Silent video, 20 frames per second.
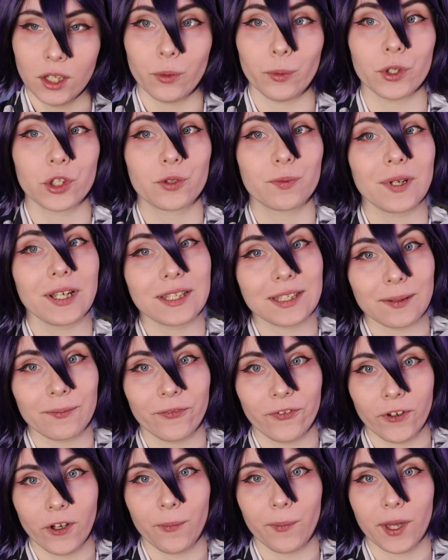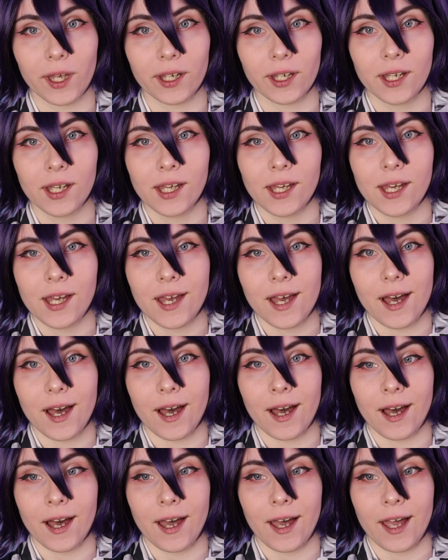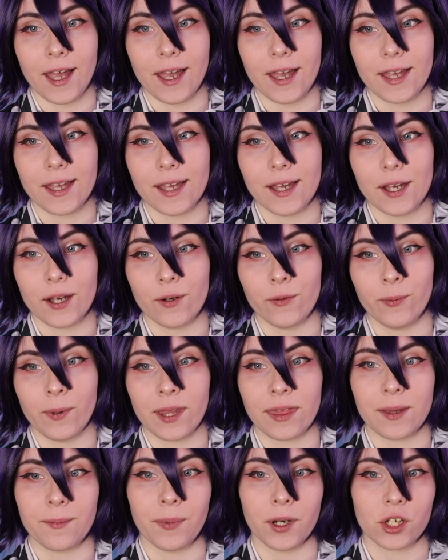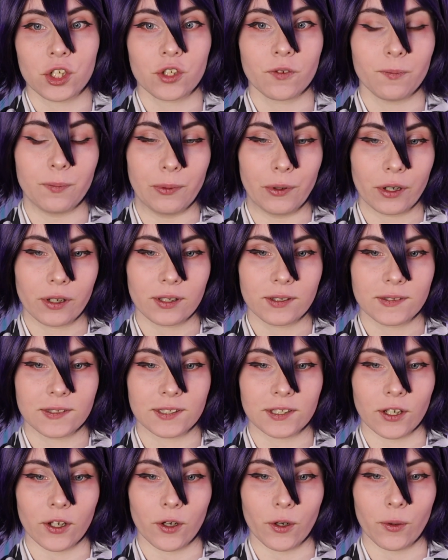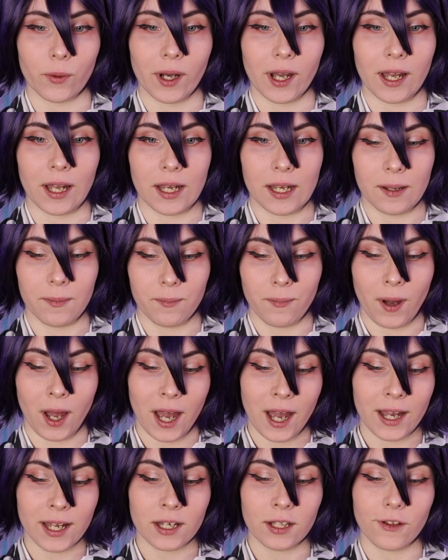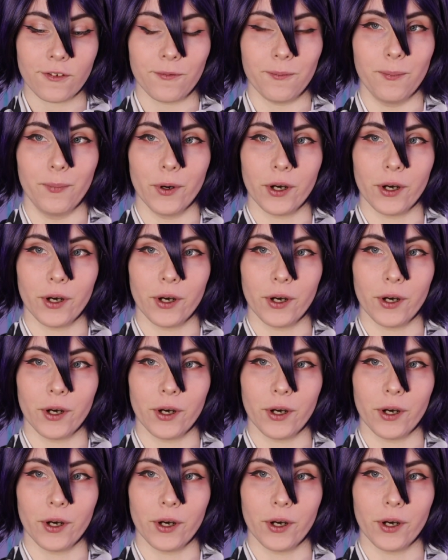which means I'm filming uh, with a bunch of books, so a pile of